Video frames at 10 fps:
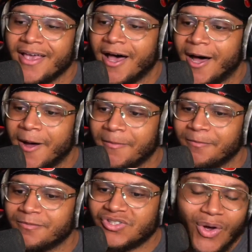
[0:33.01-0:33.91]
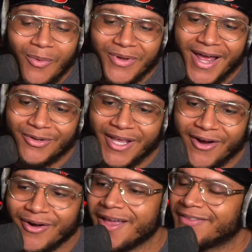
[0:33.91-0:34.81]
So I went out
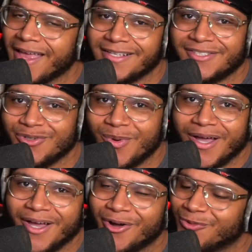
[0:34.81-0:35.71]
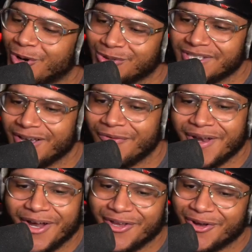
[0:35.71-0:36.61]
there, and thanks to Roshi over
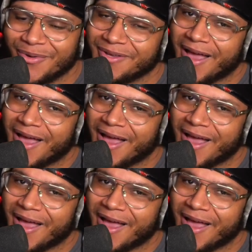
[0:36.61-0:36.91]
there, you know,